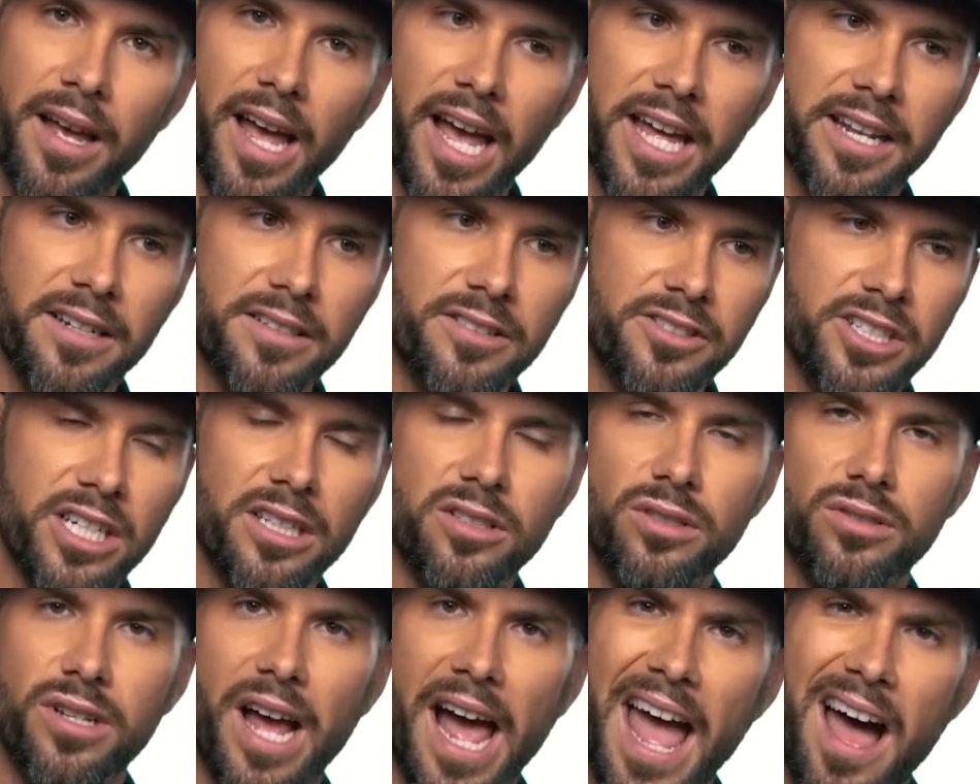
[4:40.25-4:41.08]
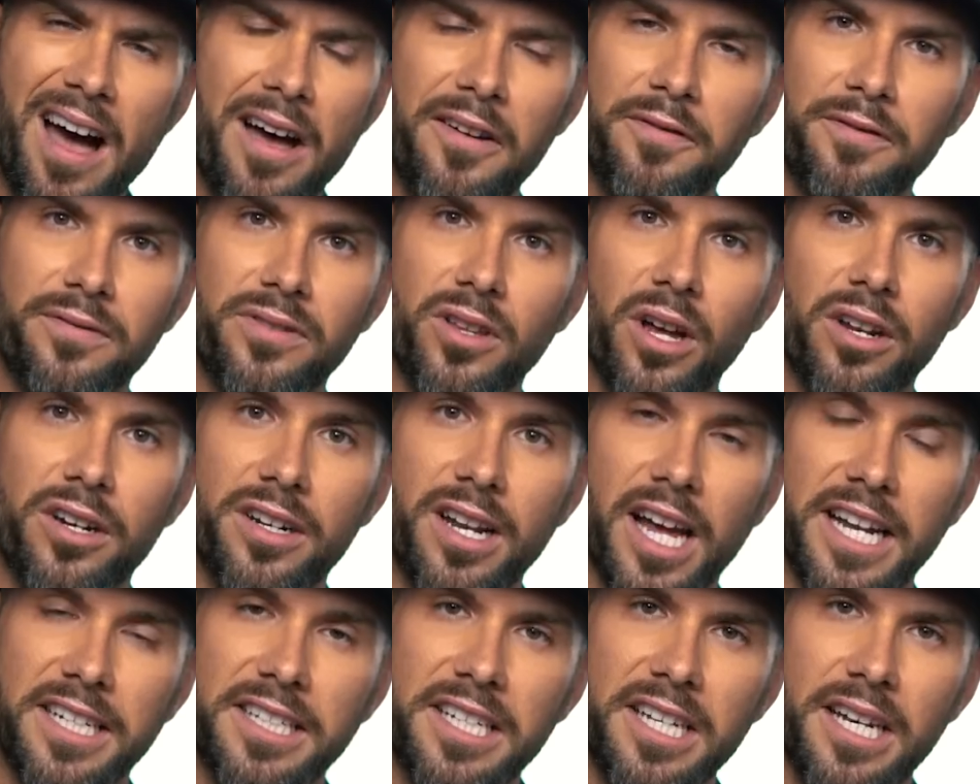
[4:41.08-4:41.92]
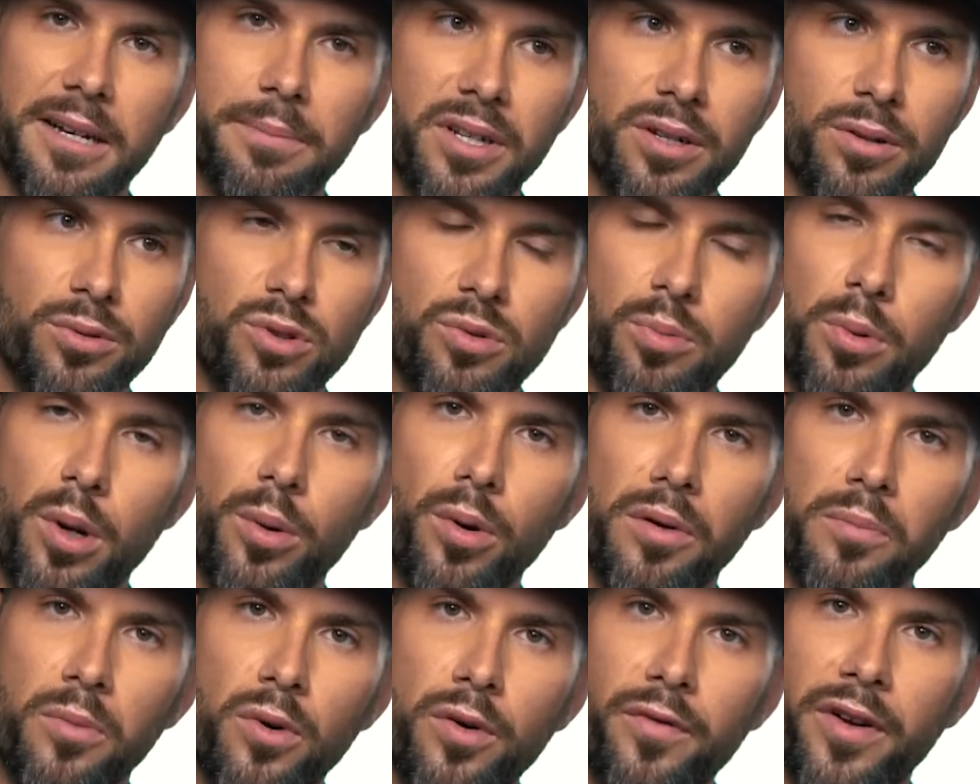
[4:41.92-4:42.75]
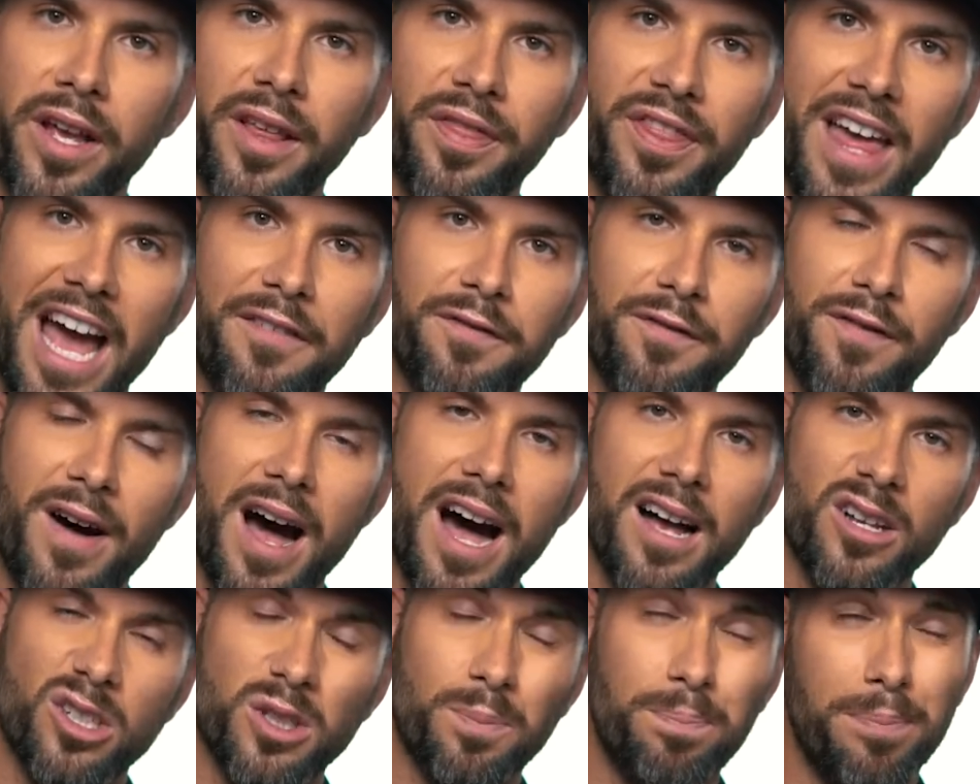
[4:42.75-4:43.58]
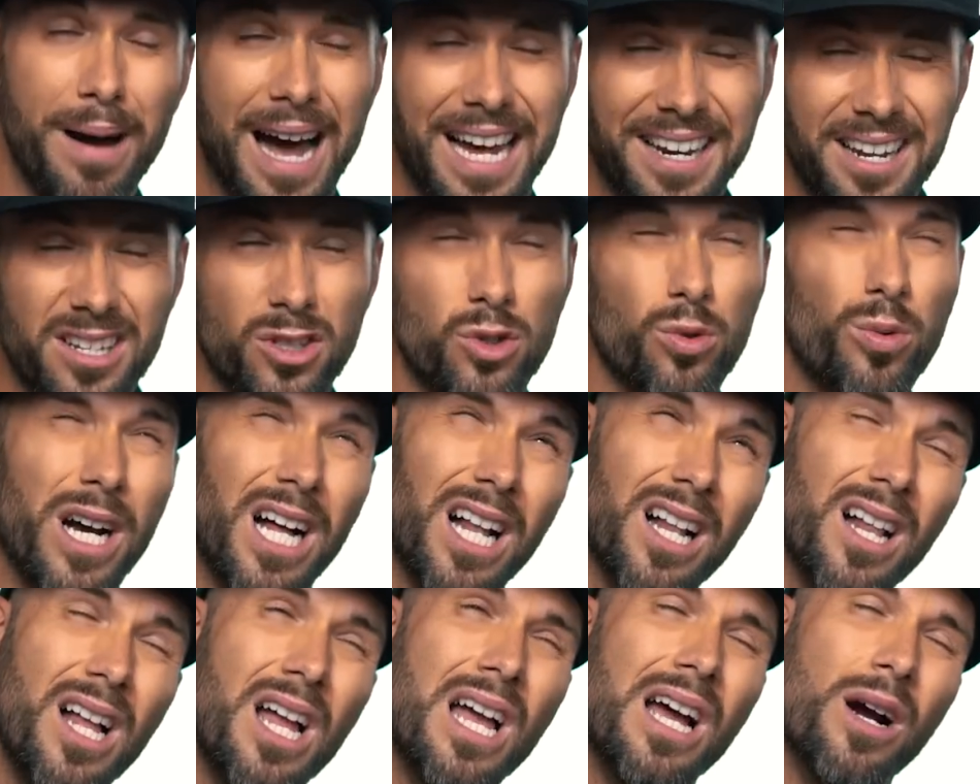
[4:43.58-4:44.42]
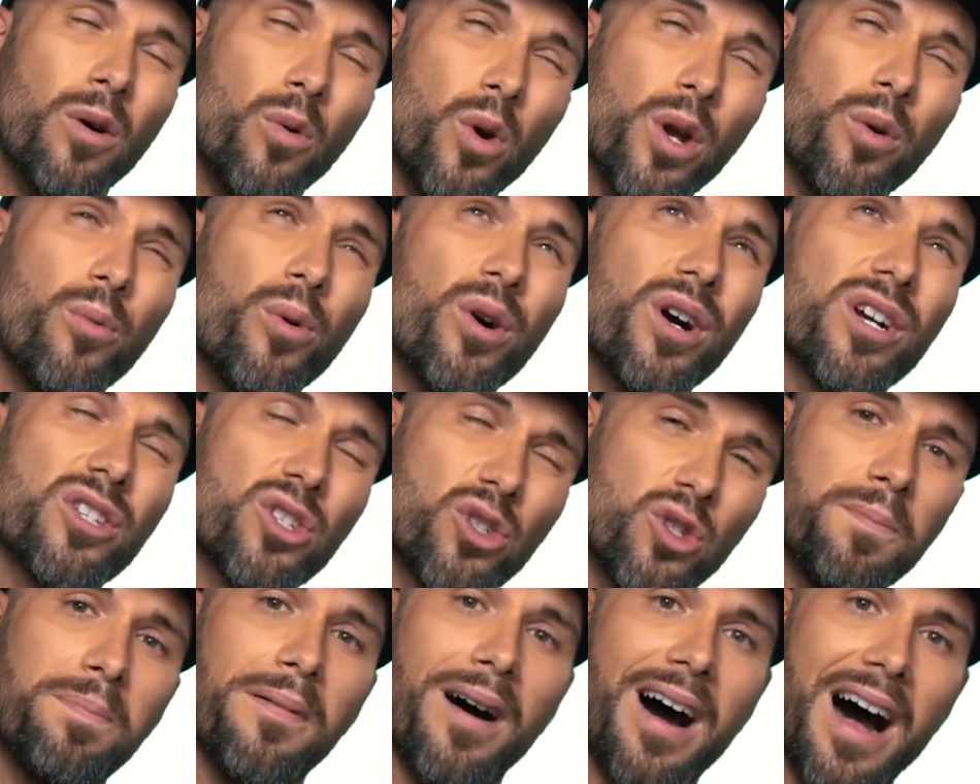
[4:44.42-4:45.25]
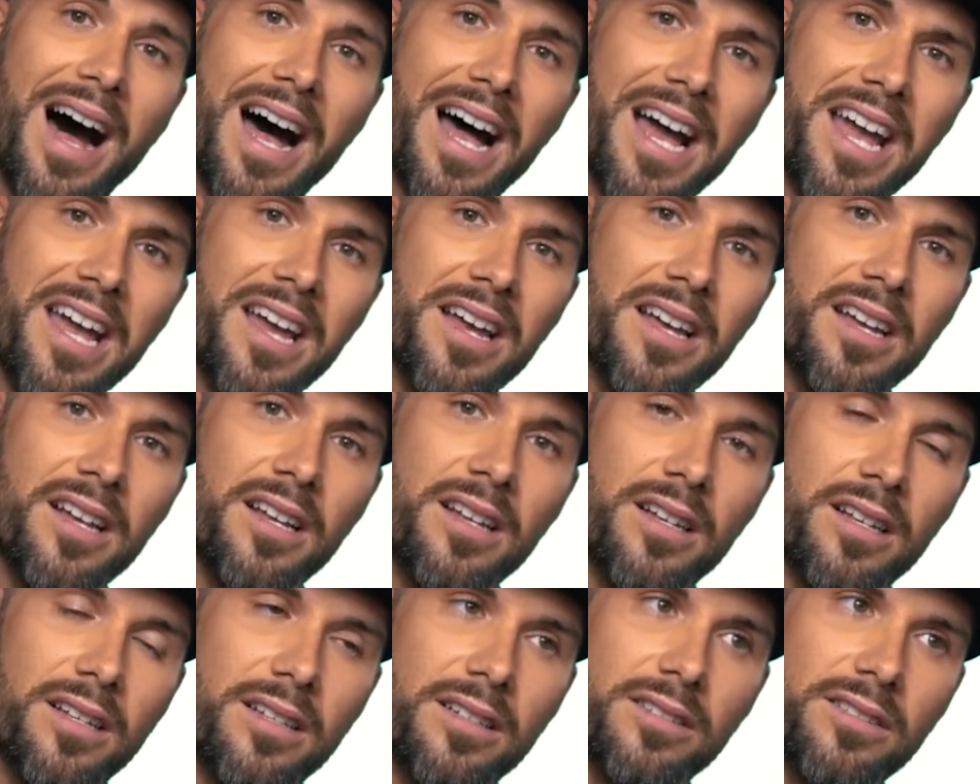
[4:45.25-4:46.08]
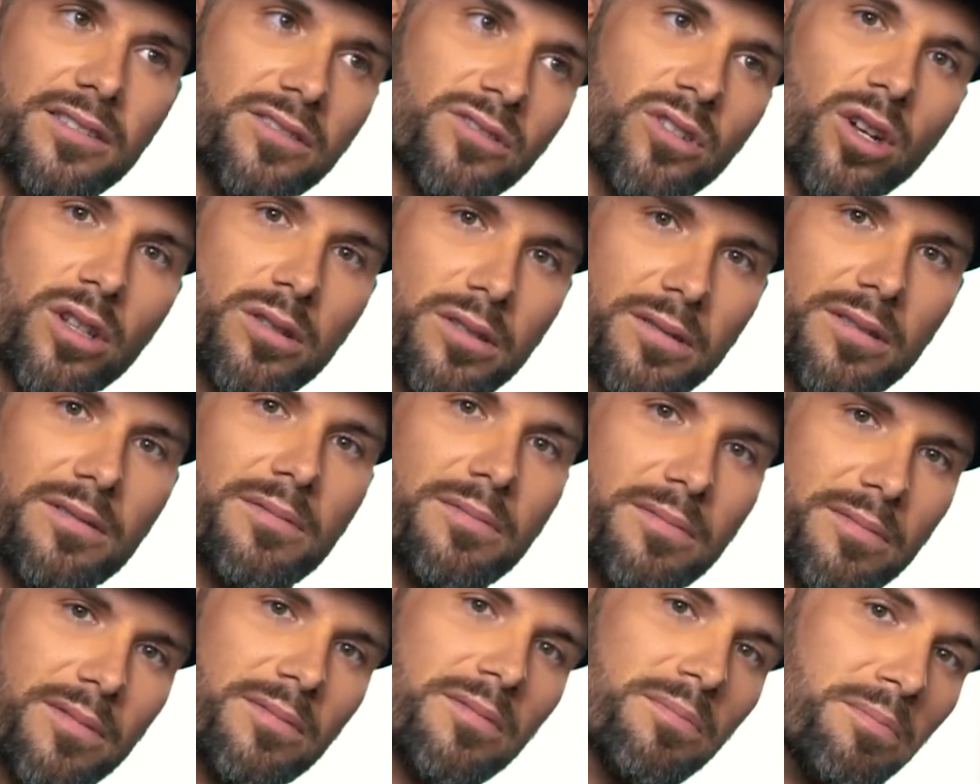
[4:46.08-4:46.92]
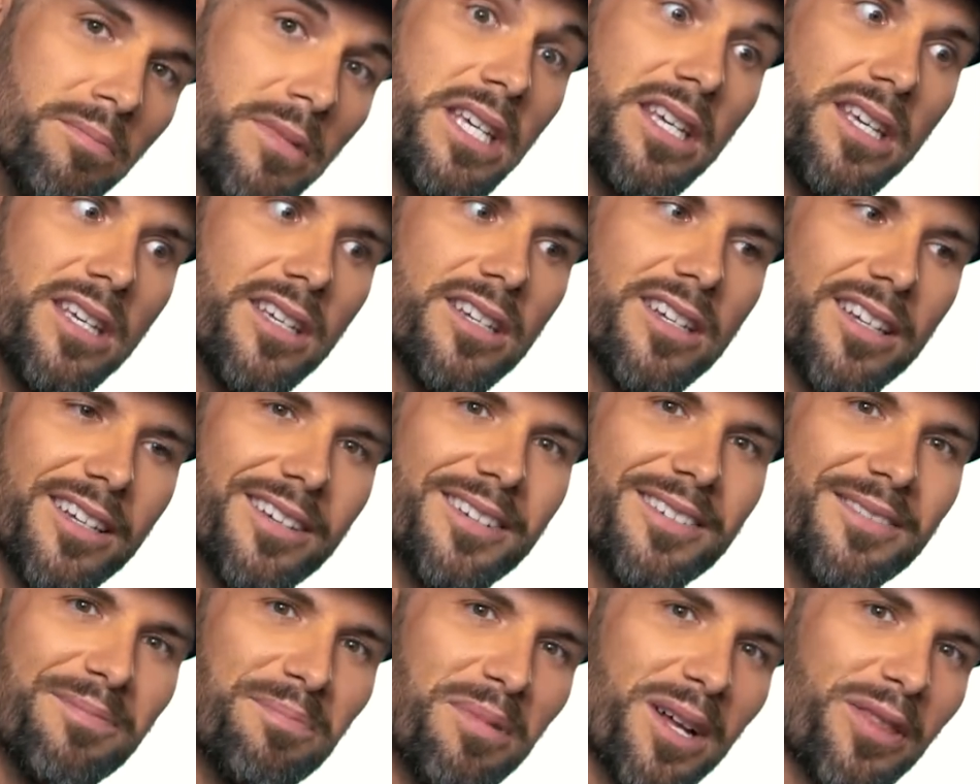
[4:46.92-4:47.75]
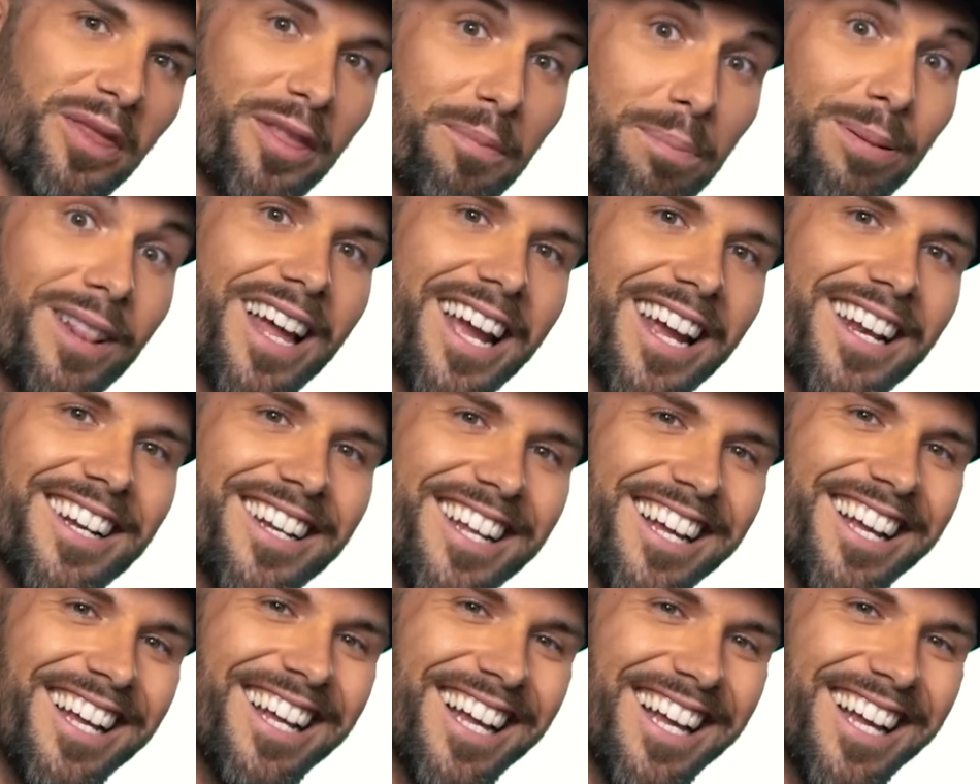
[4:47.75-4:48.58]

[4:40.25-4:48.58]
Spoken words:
And till today I have not an idea, because we were moving that fast. But as well, we were super high, not me, but the plane.